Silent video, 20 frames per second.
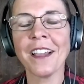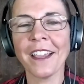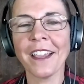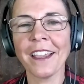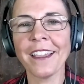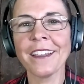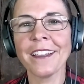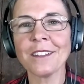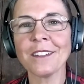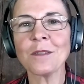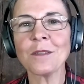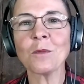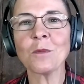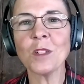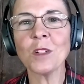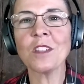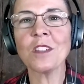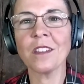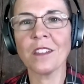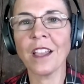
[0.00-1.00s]
And
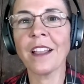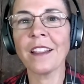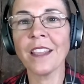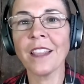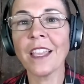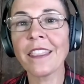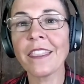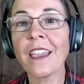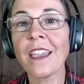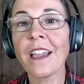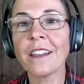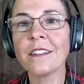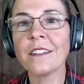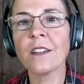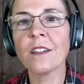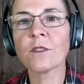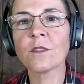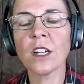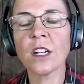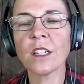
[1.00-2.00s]
I like the idea
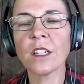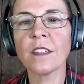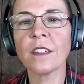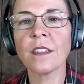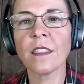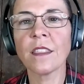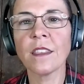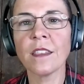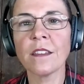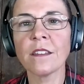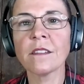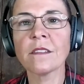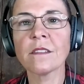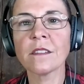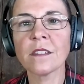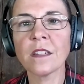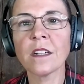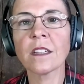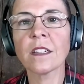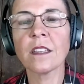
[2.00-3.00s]
of talking to
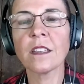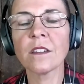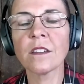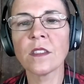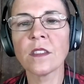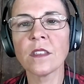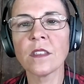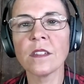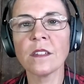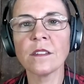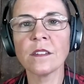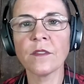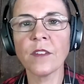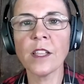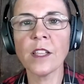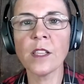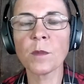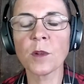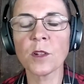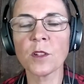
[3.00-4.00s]
the
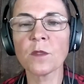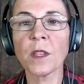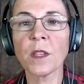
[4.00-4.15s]
developers,